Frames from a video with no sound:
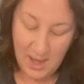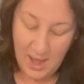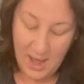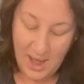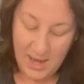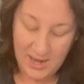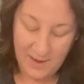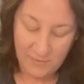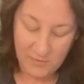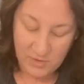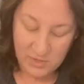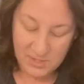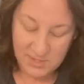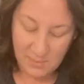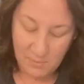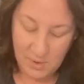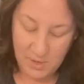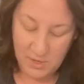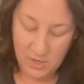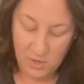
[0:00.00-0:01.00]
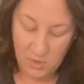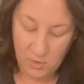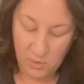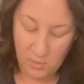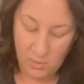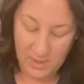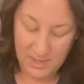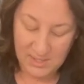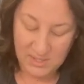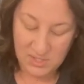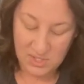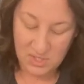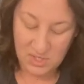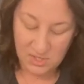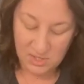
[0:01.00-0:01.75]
And if you're someone who is